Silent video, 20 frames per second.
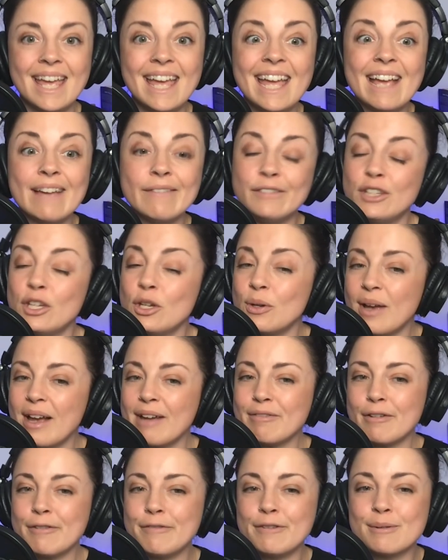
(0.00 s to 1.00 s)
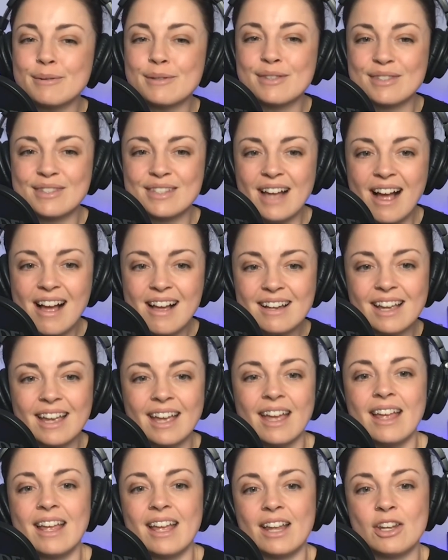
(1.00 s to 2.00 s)
If you ever feel stuck
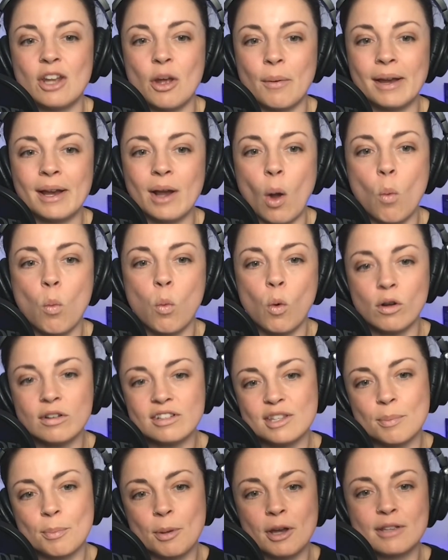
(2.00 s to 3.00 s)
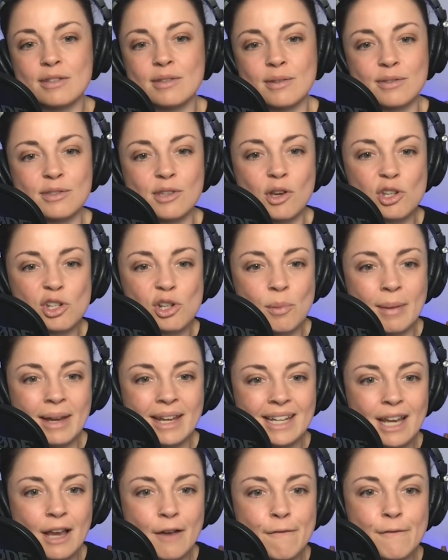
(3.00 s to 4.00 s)
knowing what to post on social
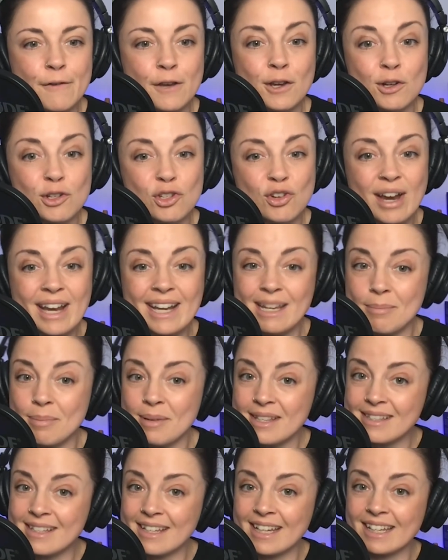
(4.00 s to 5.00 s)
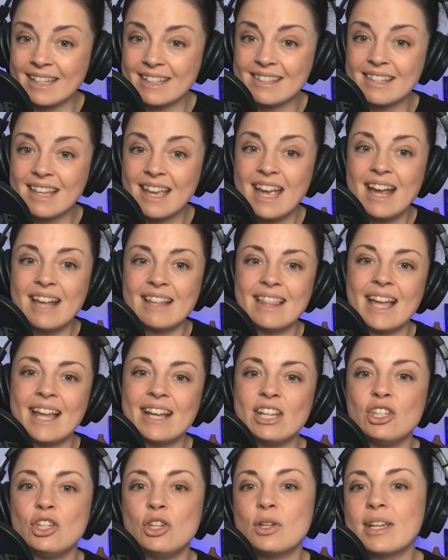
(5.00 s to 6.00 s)
media for your tradie business, then
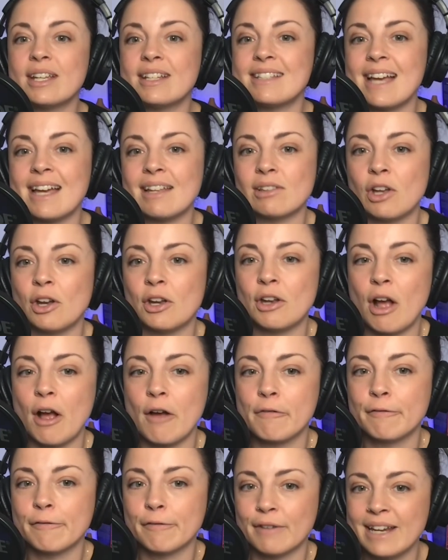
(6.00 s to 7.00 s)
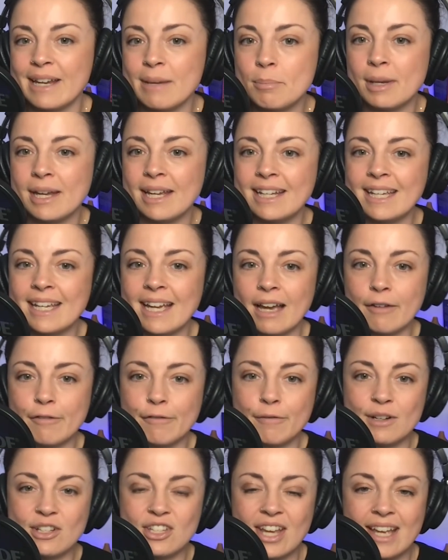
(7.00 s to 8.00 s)
you can download our free P D
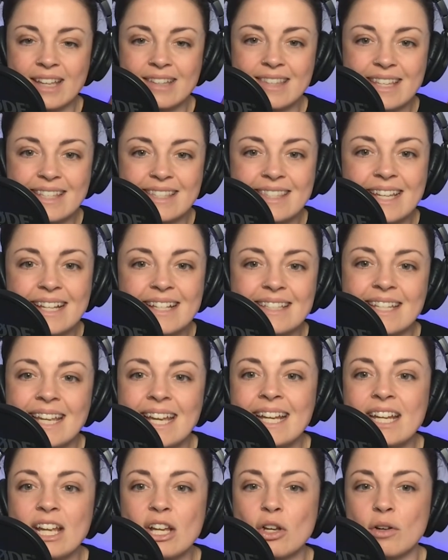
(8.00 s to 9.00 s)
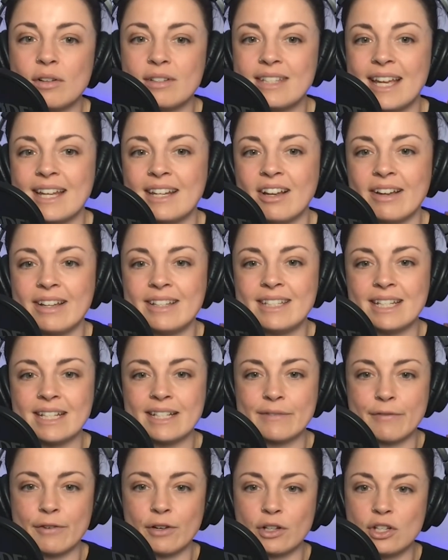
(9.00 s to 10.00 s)
F, which has sixteen content
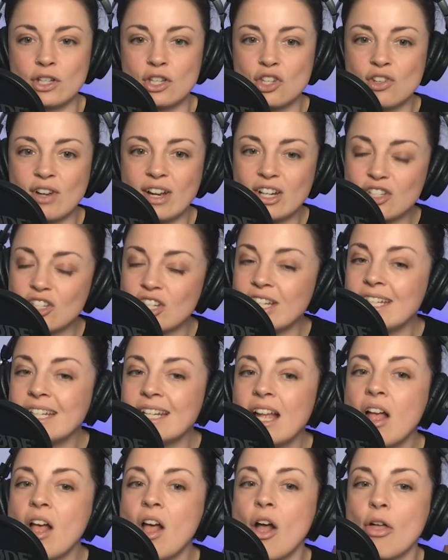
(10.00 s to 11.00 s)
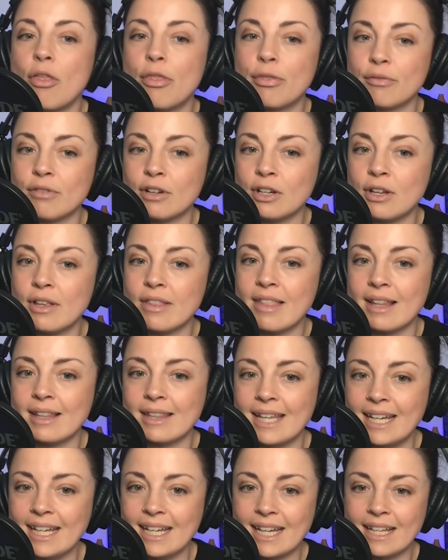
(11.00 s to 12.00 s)
ideas for construction through the
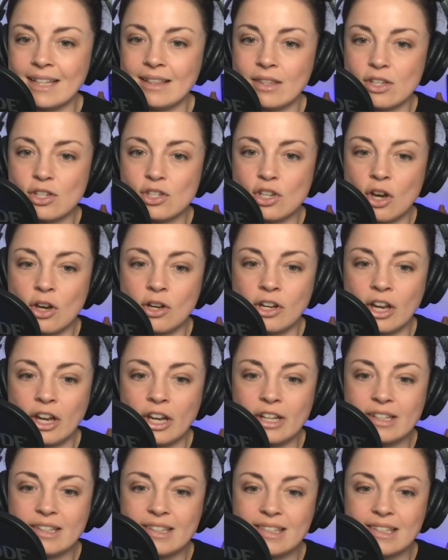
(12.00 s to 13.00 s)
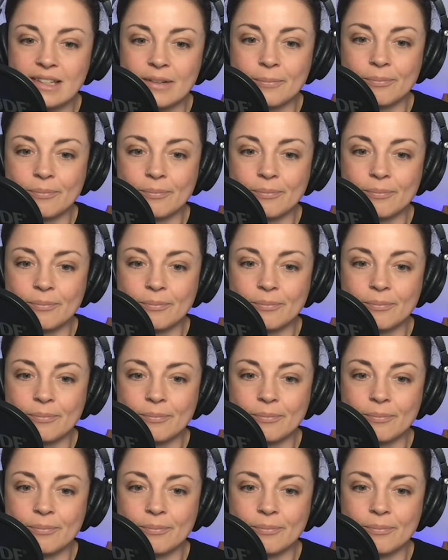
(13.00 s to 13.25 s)
link in the show notes.